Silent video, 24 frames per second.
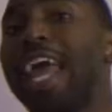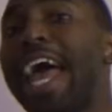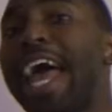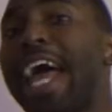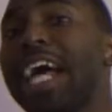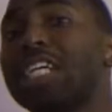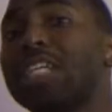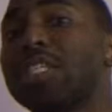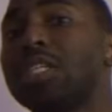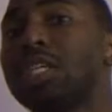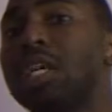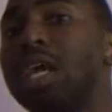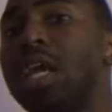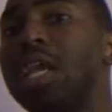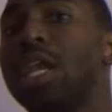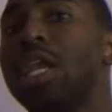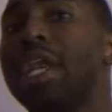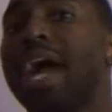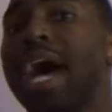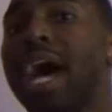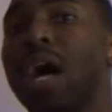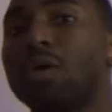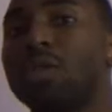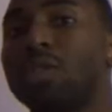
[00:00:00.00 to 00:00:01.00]
actually
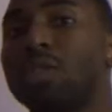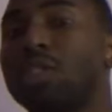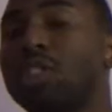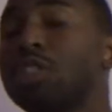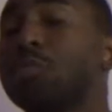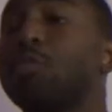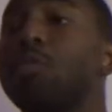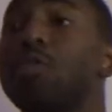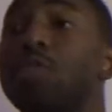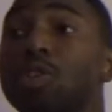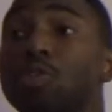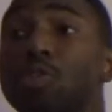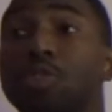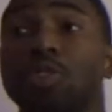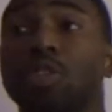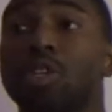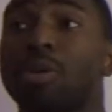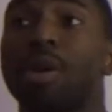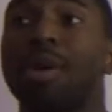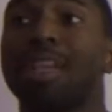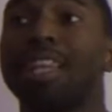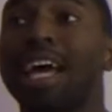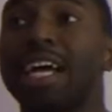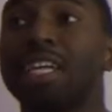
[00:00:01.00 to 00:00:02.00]
announced, this movie was supposed to
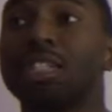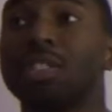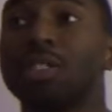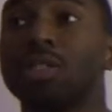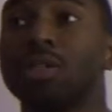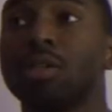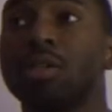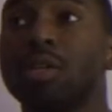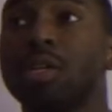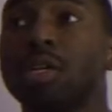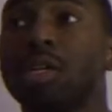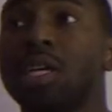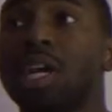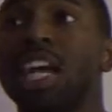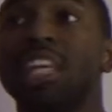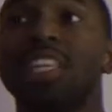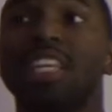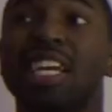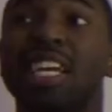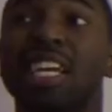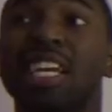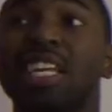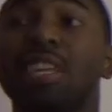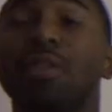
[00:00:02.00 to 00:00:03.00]
come out last year. At
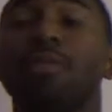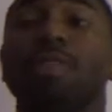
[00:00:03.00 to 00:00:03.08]
the end